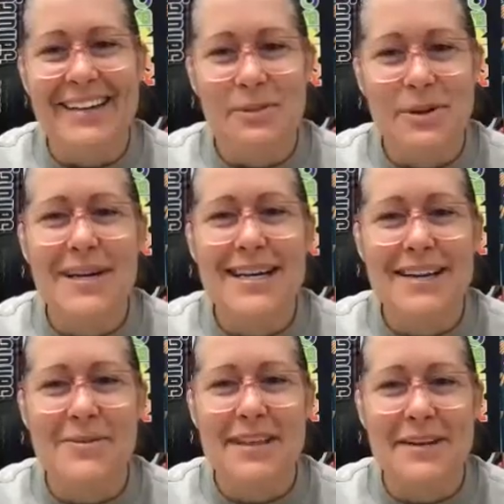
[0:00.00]
they
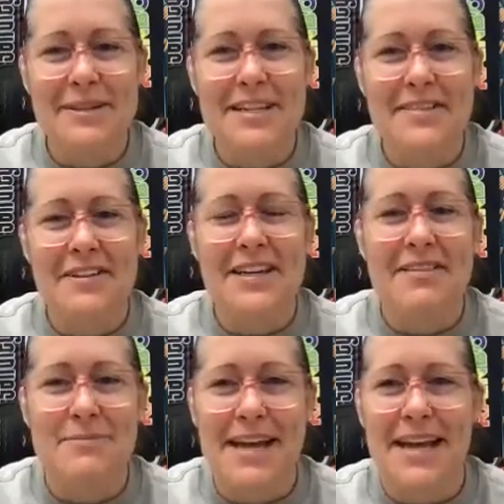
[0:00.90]
would definitely
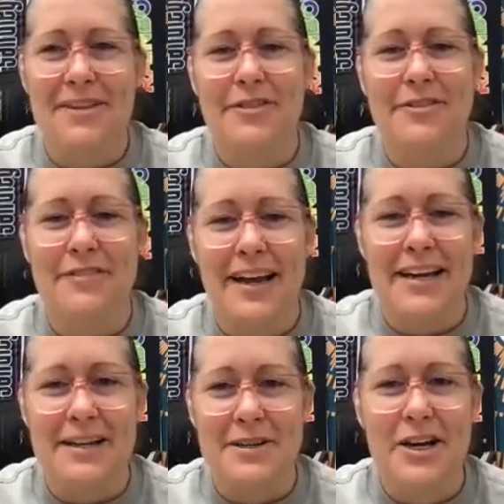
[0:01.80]
give him a heck of a
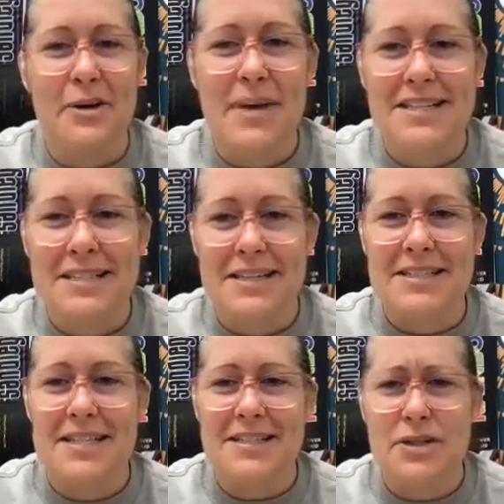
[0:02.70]
fight. And, you know, my son
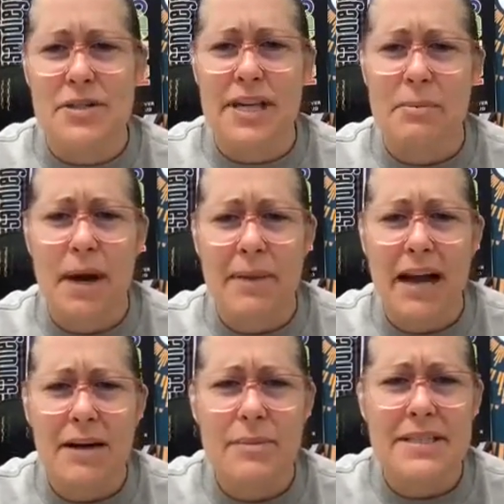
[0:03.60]
says it too. He's like, Mom, how
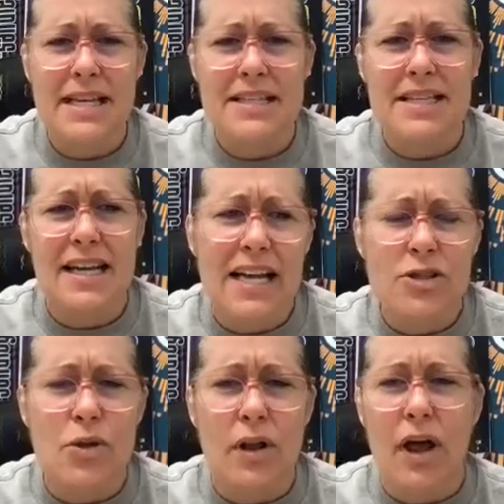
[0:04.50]
come it takes the guys
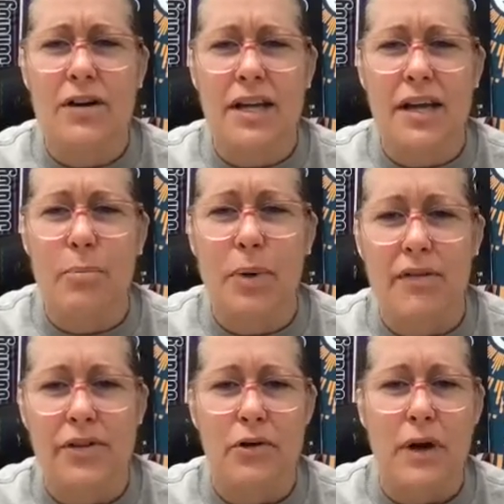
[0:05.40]
so long to get up
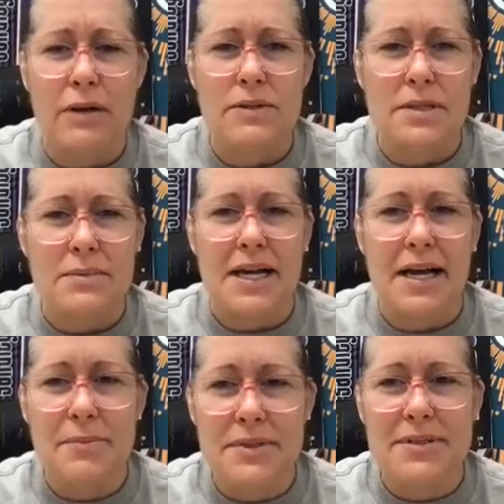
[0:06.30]
off the ground
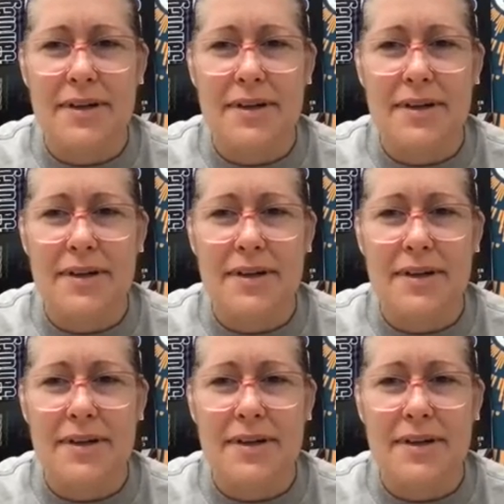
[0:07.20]
sometimes?